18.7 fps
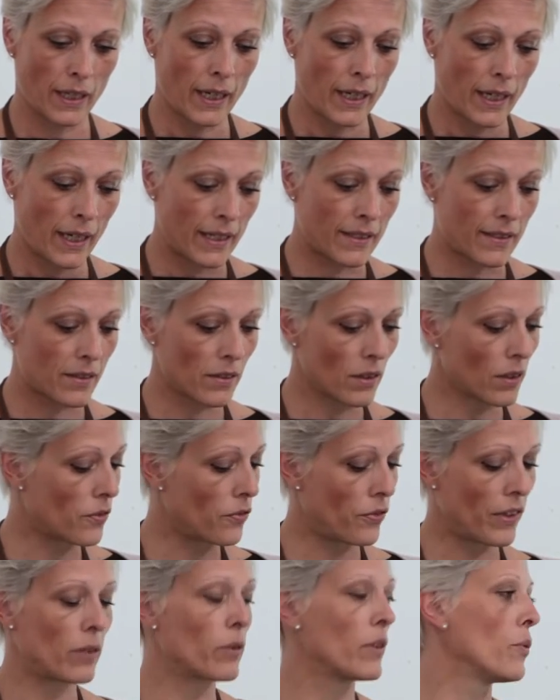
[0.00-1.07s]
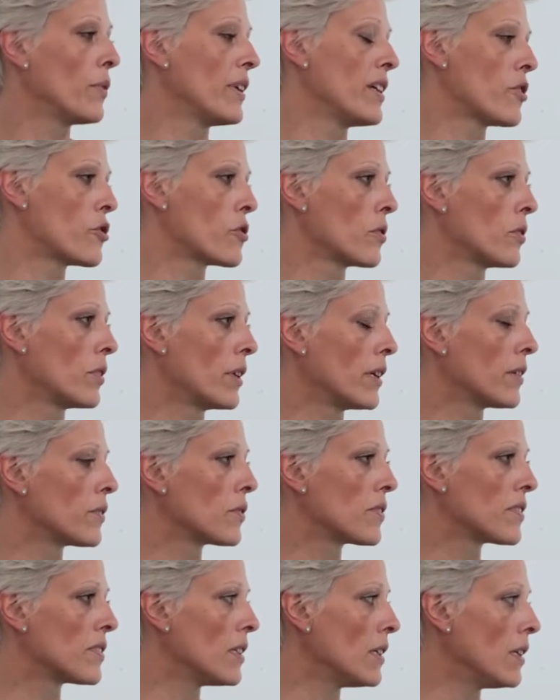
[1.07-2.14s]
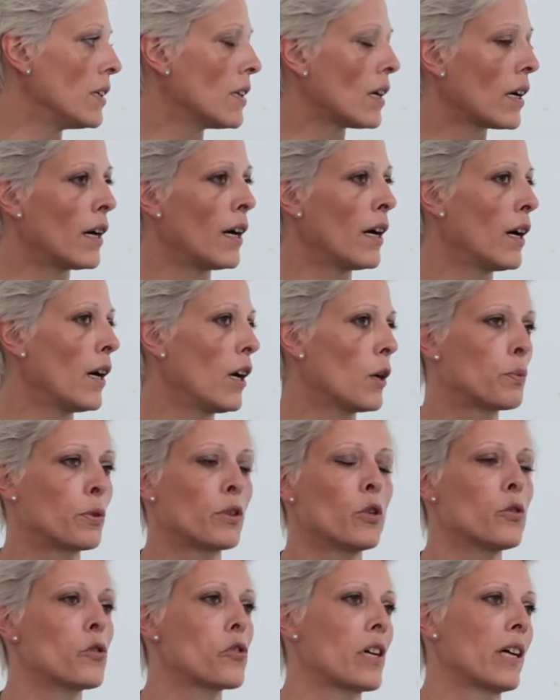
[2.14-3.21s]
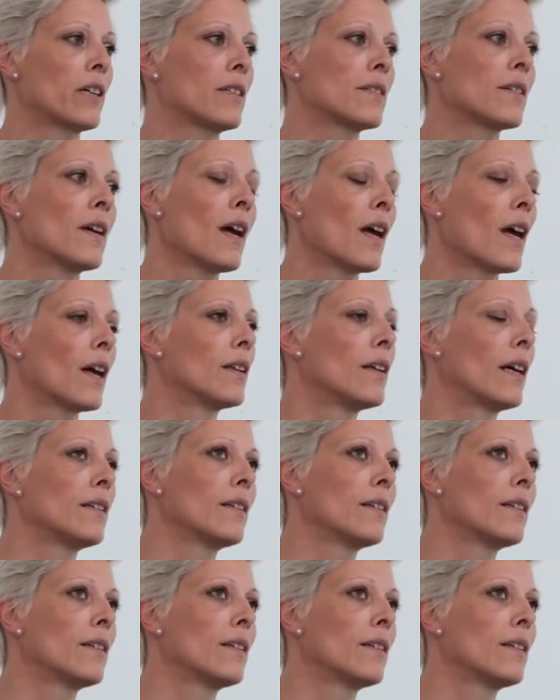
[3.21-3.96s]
It's not very reassuring to see a project that